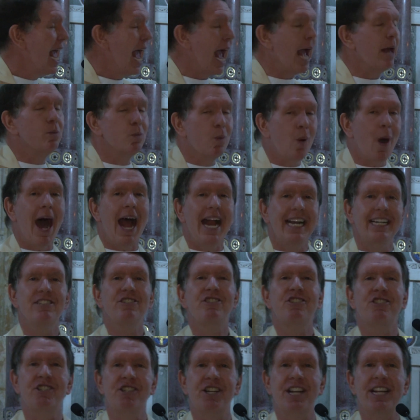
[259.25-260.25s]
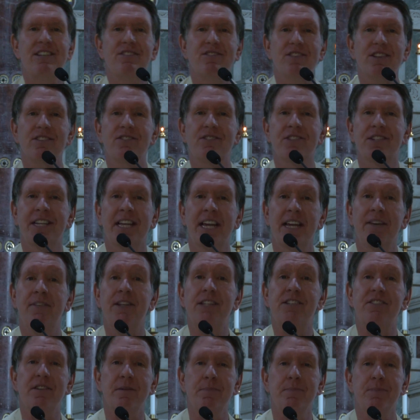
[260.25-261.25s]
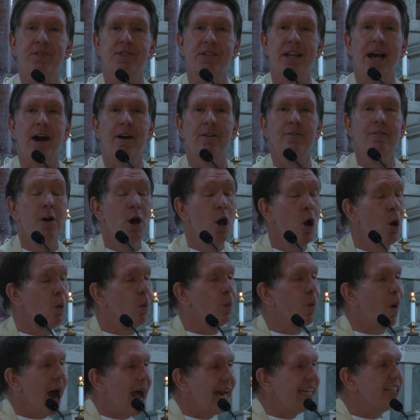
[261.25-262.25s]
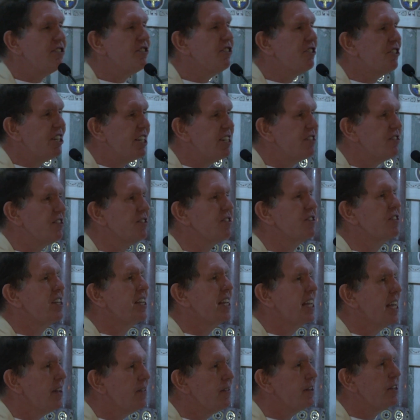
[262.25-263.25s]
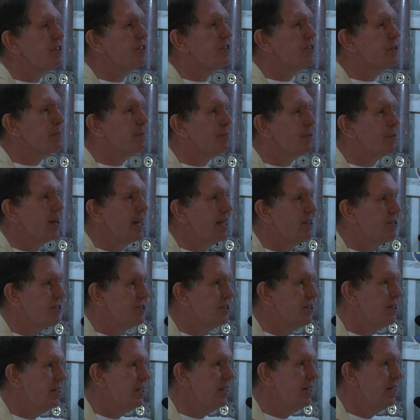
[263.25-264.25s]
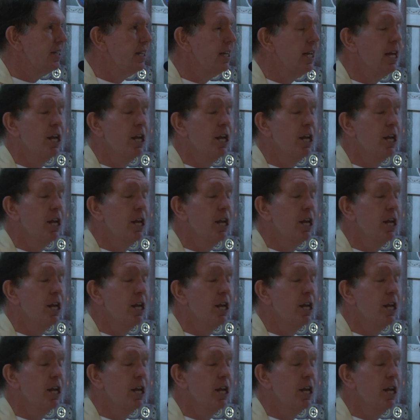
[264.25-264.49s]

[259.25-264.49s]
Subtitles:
And why does Jesus give us himself? Why does Jesus give us the priesthood?